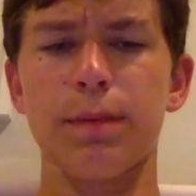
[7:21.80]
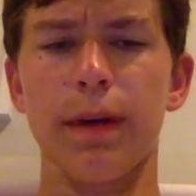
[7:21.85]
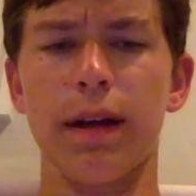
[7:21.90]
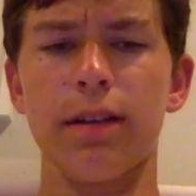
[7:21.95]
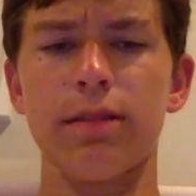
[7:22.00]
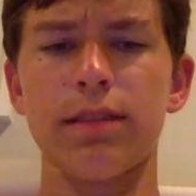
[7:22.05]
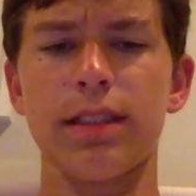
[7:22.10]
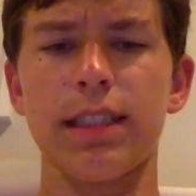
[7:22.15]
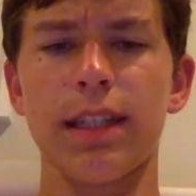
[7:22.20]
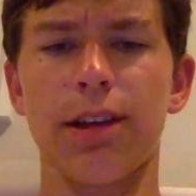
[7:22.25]

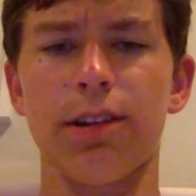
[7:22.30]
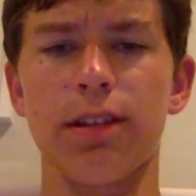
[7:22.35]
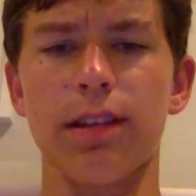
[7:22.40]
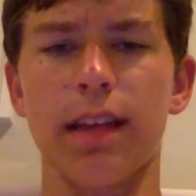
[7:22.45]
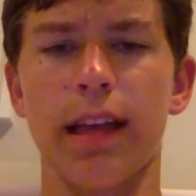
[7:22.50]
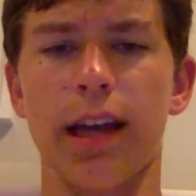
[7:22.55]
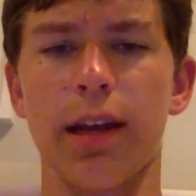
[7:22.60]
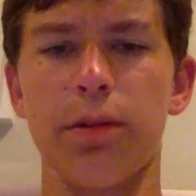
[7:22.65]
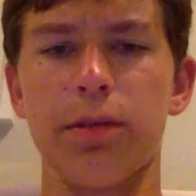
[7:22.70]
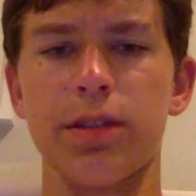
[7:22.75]
my own
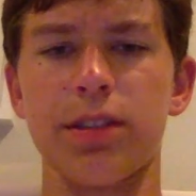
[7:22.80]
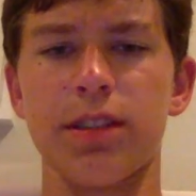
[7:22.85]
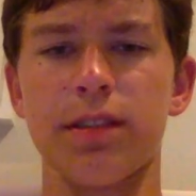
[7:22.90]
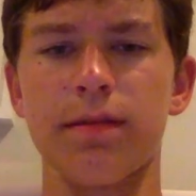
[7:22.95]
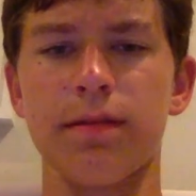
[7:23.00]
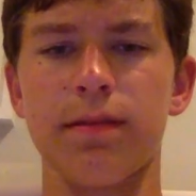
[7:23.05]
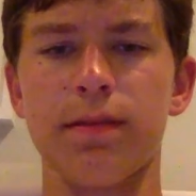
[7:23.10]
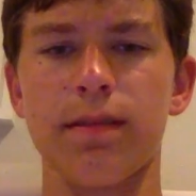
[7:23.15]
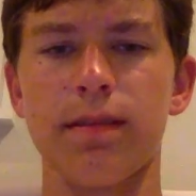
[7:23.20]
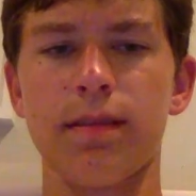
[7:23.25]
secret language
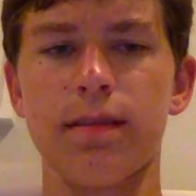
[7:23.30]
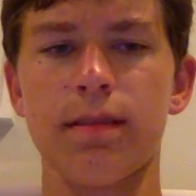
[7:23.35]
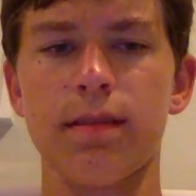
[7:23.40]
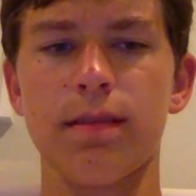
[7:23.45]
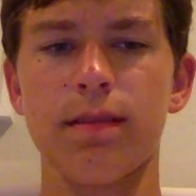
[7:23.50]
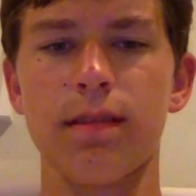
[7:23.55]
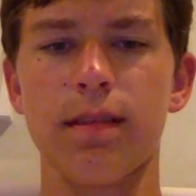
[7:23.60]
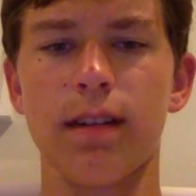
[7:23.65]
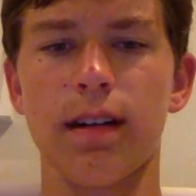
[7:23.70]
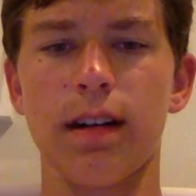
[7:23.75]
of
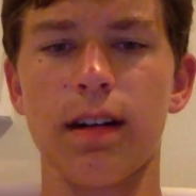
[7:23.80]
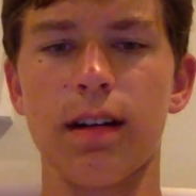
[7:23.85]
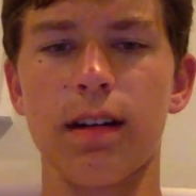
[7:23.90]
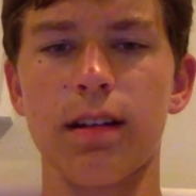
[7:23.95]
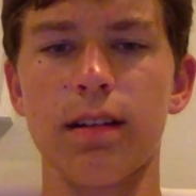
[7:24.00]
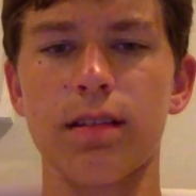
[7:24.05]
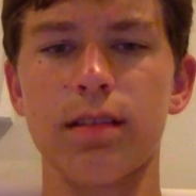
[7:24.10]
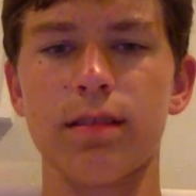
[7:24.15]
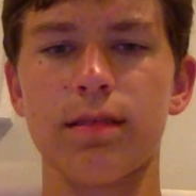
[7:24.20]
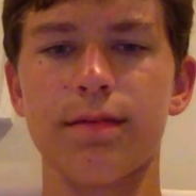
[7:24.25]

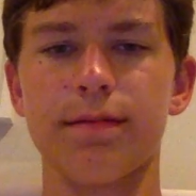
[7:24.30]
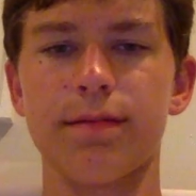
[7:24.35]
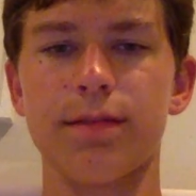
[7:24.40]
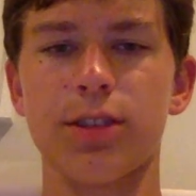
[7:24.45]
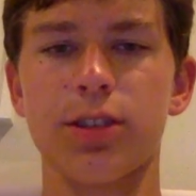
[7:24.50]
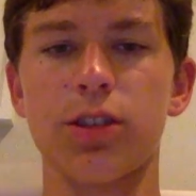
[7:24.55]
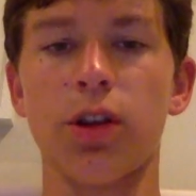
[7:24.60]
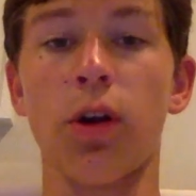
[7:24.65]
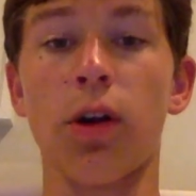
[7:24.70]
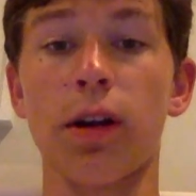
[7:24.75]
uh,
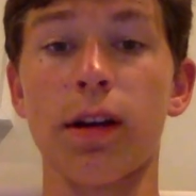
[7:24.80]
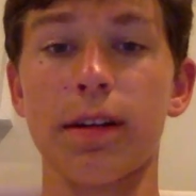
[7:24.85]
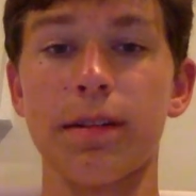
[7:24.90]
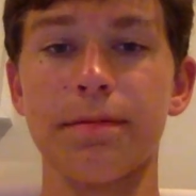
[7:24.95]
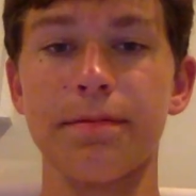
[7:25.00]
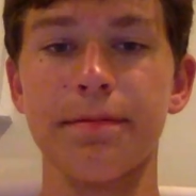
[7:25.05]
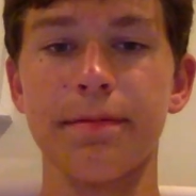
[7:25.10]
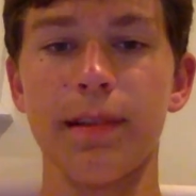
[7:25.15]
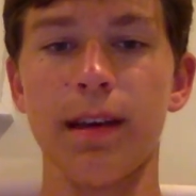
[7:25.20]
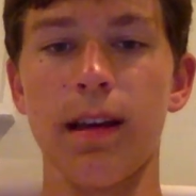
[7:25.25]

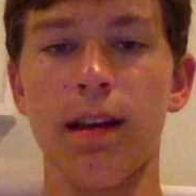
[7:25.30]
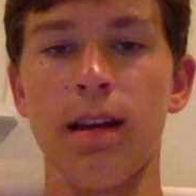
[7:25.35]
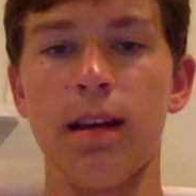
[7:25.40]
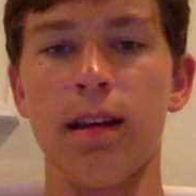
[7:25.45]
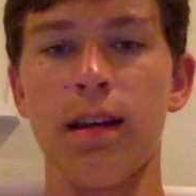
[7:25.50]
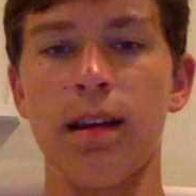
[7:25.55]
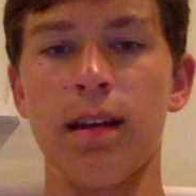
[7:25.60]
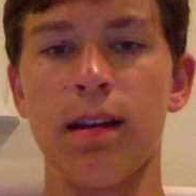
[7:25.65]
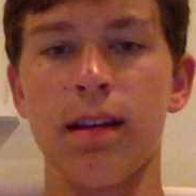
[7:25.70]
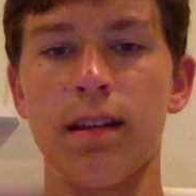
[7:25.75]
snark.
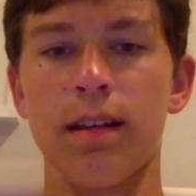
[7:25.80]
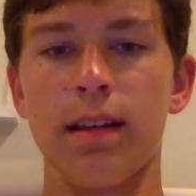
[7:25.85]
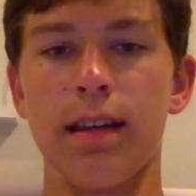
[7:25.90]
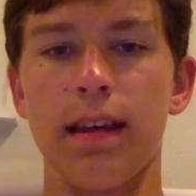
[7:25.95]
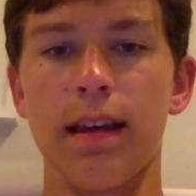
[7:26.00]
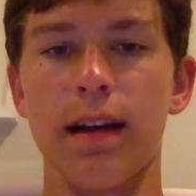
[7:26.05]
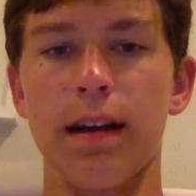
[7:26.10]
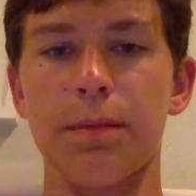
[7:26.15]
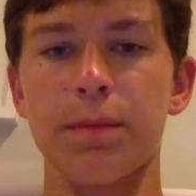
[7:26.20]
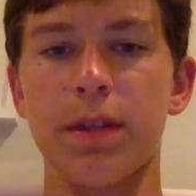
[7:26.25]

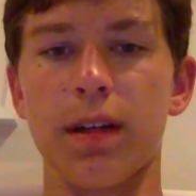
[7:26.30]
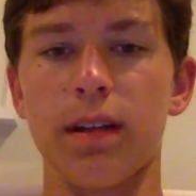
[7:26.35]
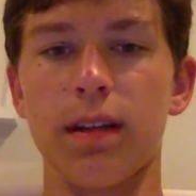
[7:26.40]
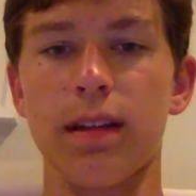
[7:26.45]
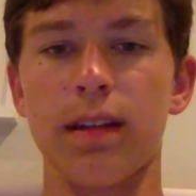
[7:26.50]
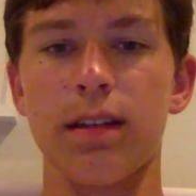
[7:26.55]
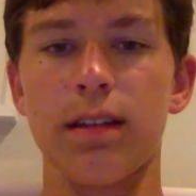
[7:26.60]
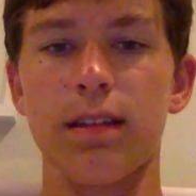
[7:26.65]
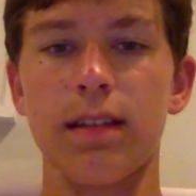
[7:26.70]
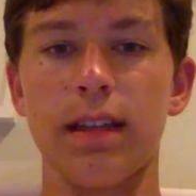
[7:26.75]
Yeah, I'm
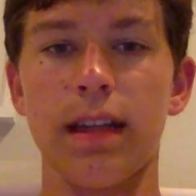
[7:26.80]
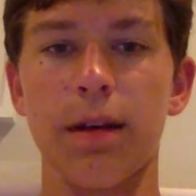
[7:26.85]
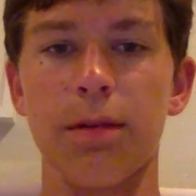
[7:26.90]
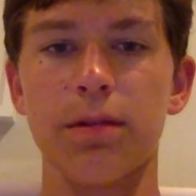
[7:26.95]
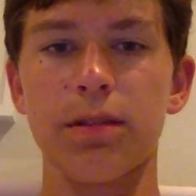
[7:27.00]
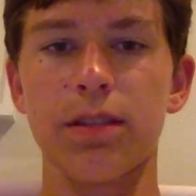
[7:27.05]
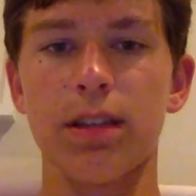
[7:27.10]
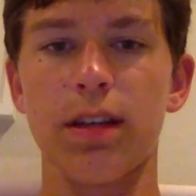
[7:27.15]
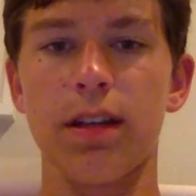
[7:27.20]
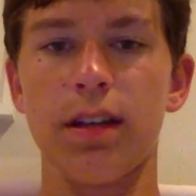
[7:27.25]
done. Today
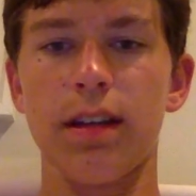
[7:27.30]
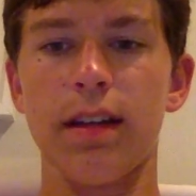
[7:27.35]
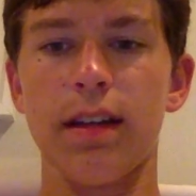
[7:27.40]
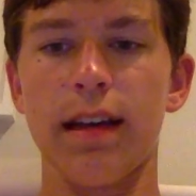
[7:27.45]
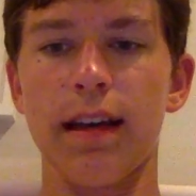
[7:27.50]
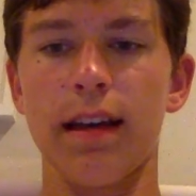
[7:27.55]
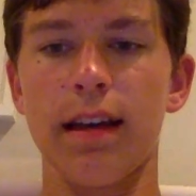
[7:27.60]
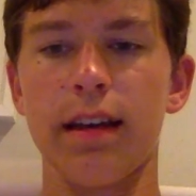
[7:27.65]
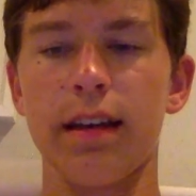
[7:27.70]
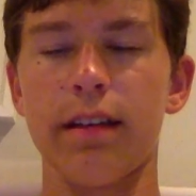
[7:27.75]
was a good
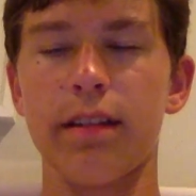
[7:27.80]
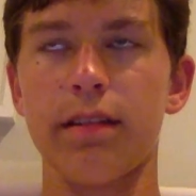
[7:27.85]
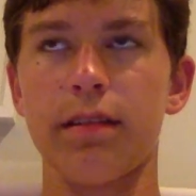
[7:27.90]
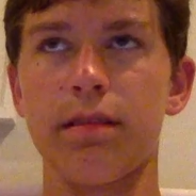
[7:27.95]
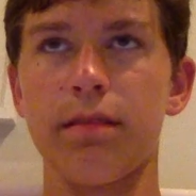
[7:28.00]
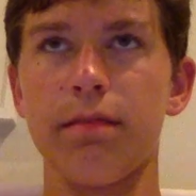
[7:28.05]
day,